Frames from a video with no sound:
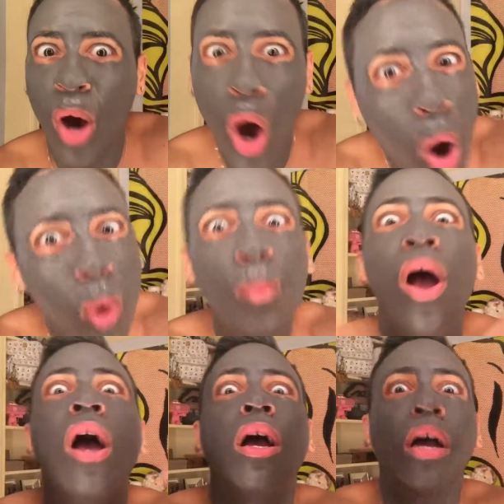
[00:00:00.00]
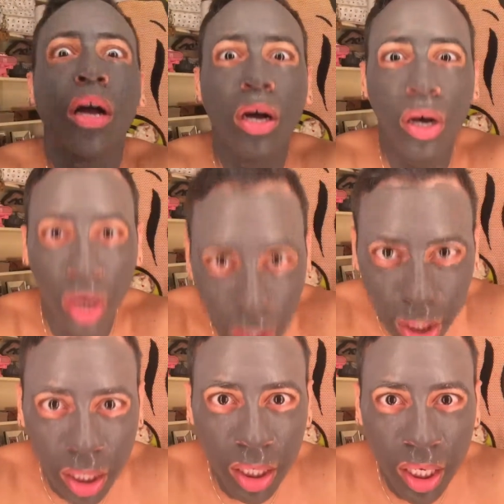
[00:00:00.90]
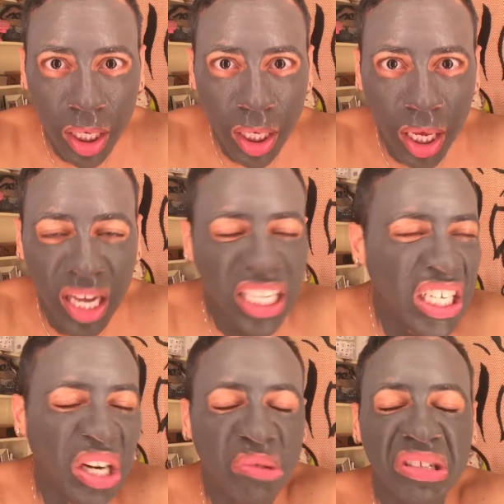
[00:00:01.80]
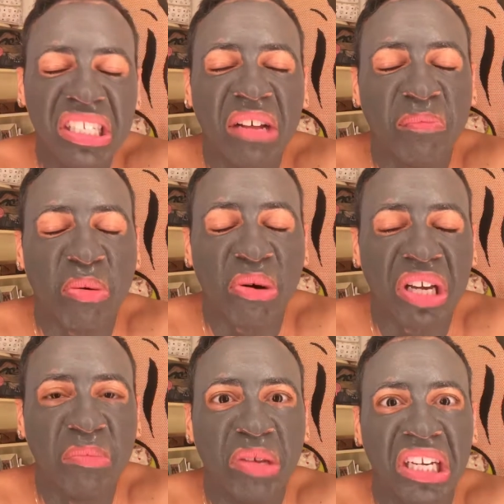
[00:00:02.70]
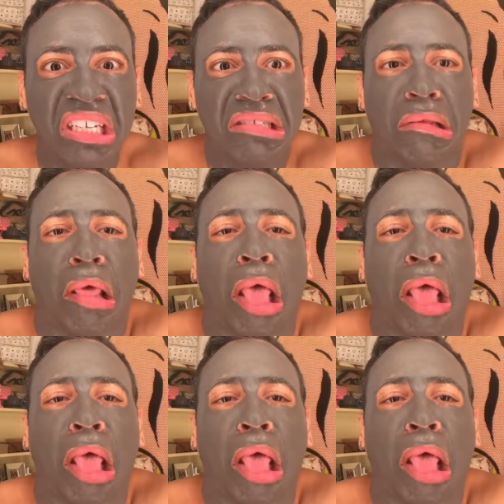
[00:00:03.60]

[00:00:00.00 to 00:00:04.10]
home, cook, and he always loved pork and beans.